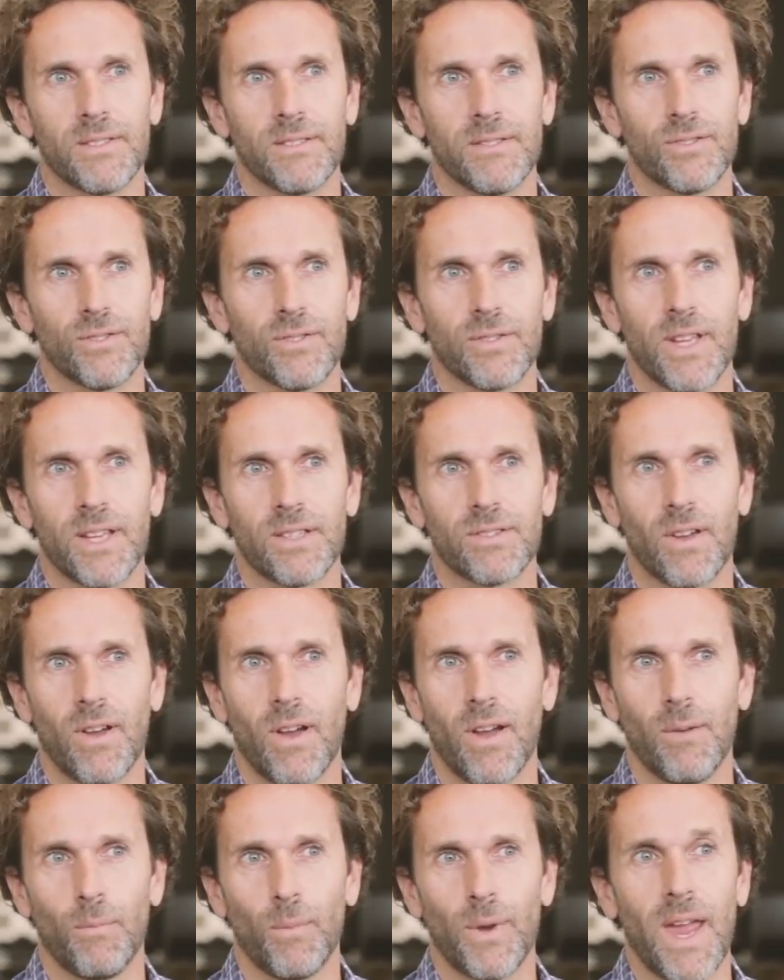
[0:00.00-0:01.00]
and during that
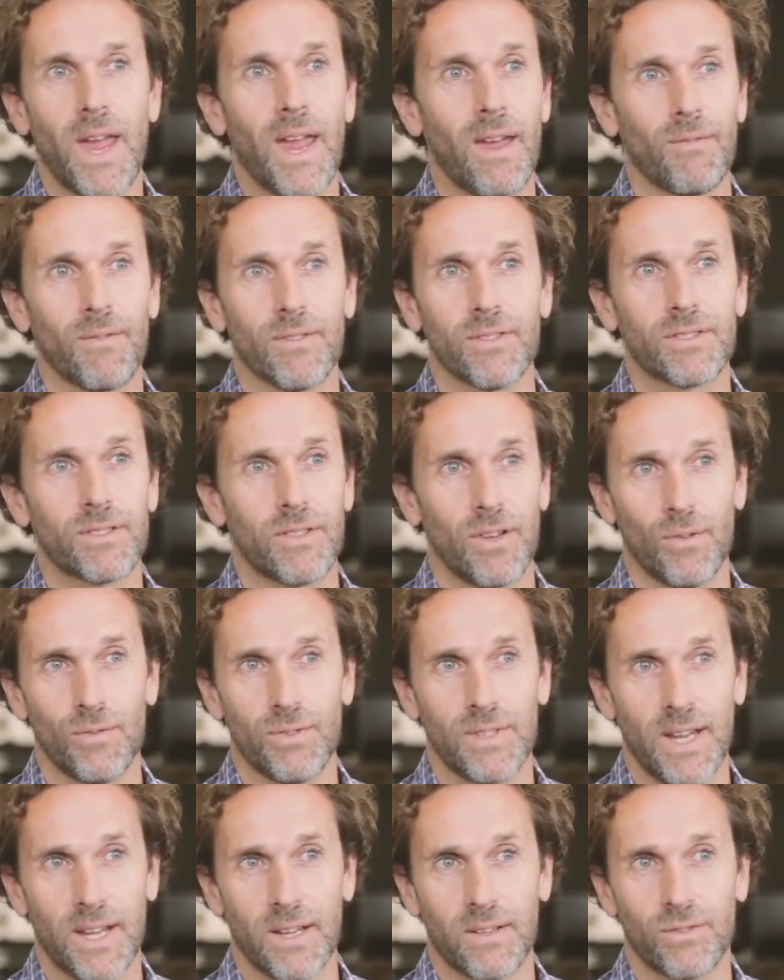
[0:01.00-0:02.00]
time we haven't
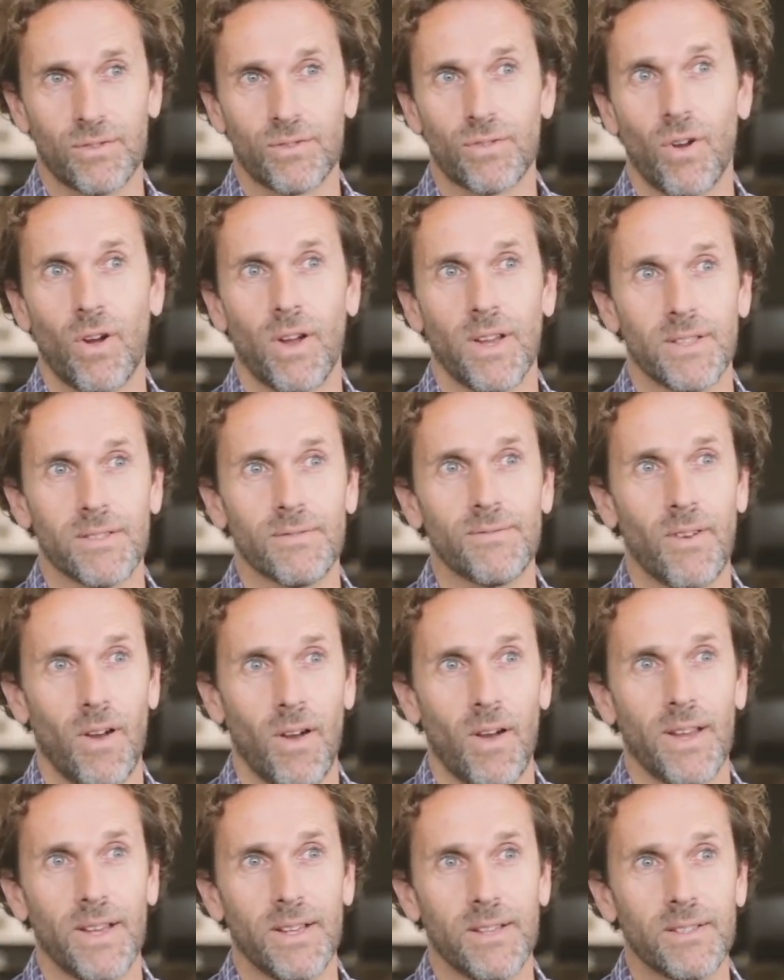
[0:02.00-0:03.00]
slowed down trying to
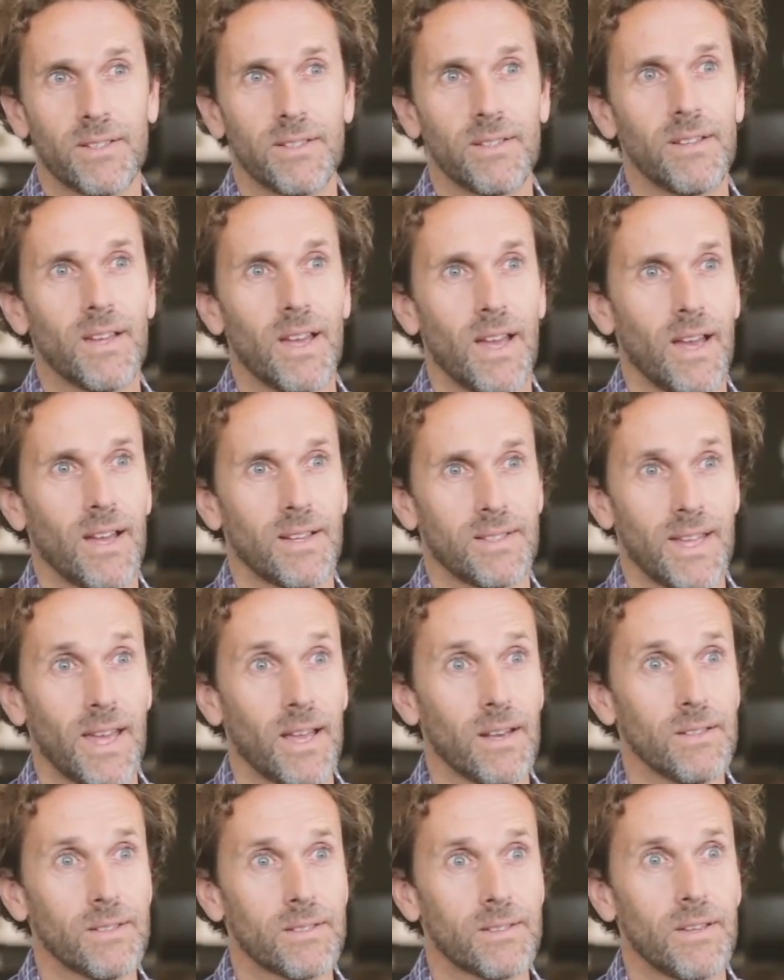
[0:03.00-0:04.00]
find
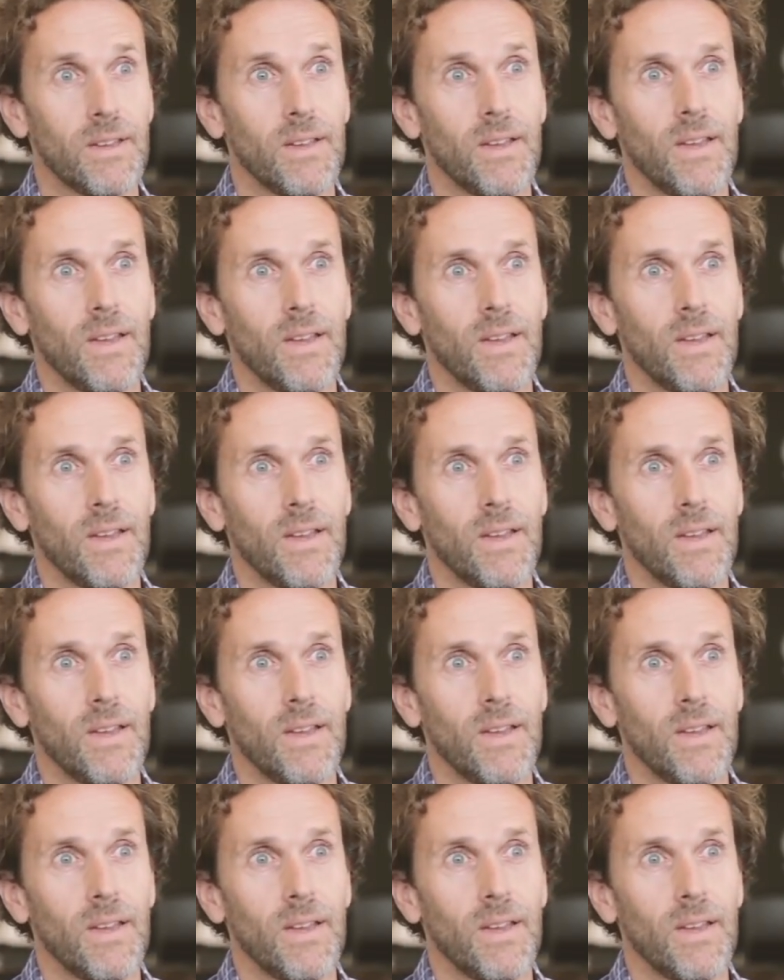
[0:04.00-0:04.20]
talent.